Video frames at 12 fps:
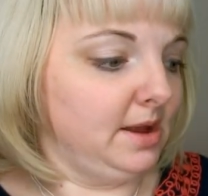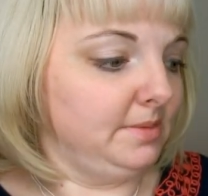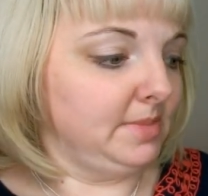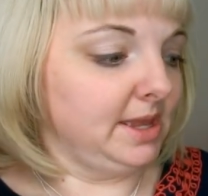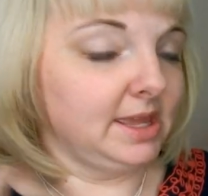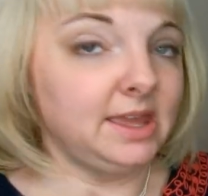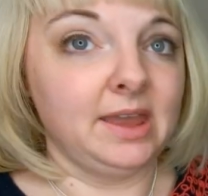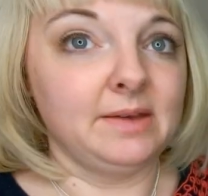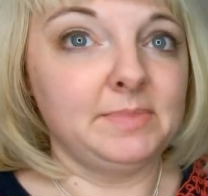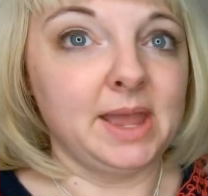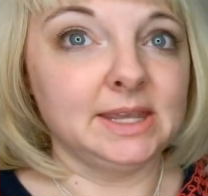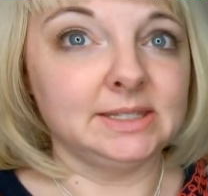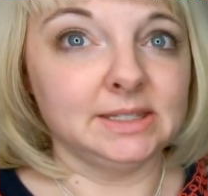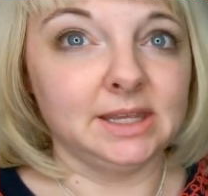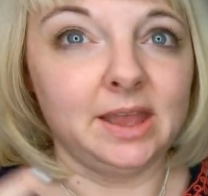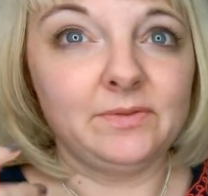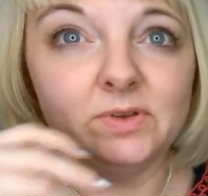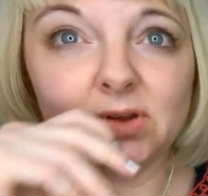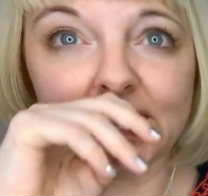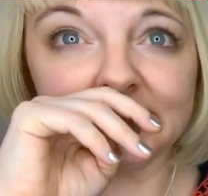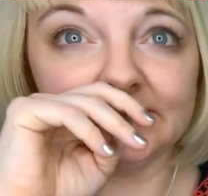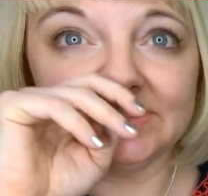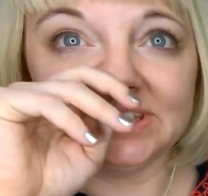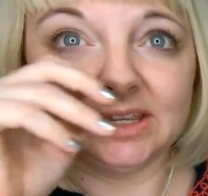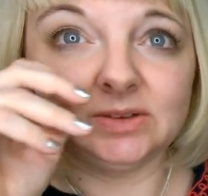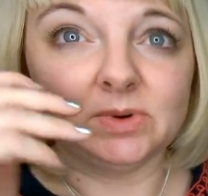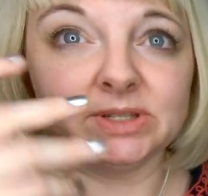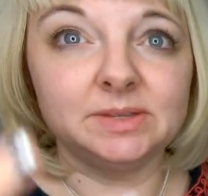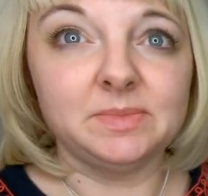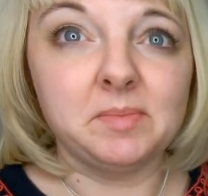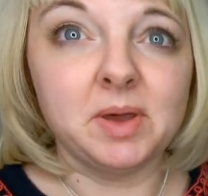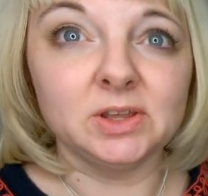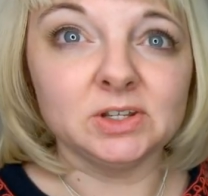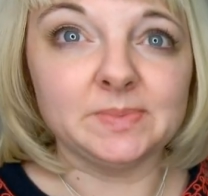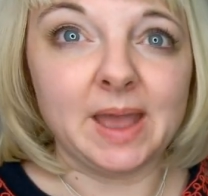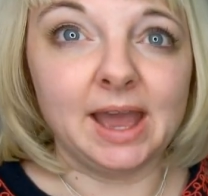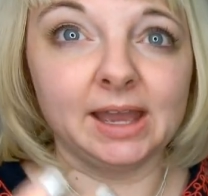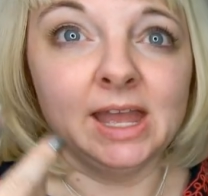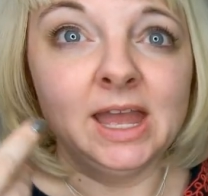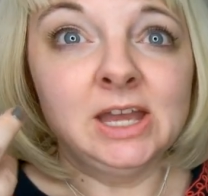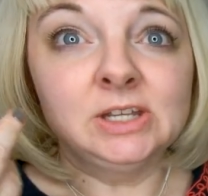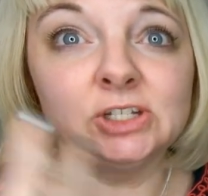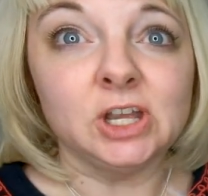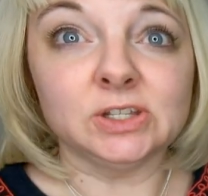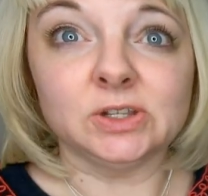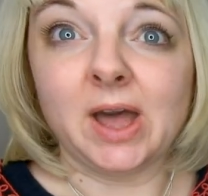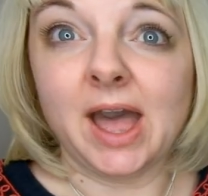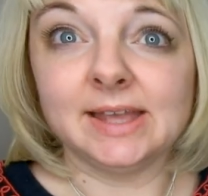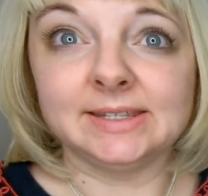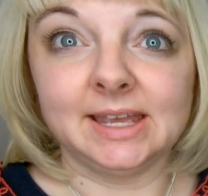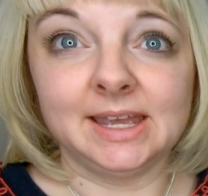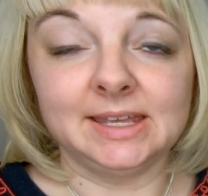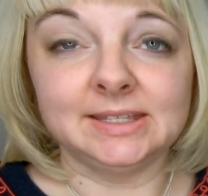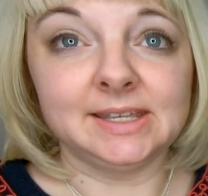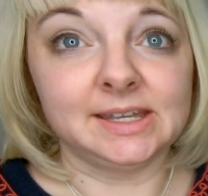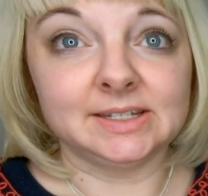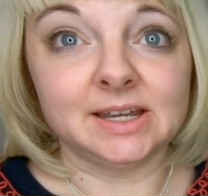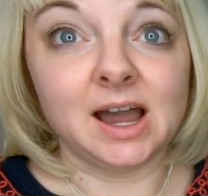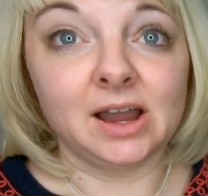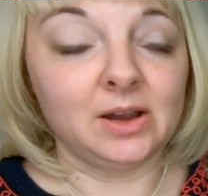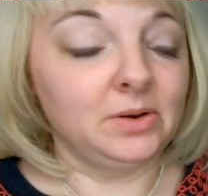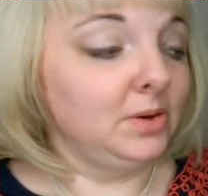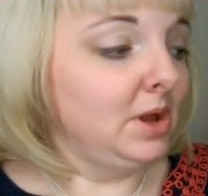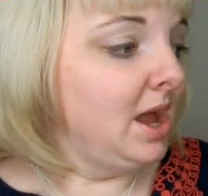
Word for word: in Kia Paisley. If you guys have seen what's in my mother's bag, she also has it in Santiago.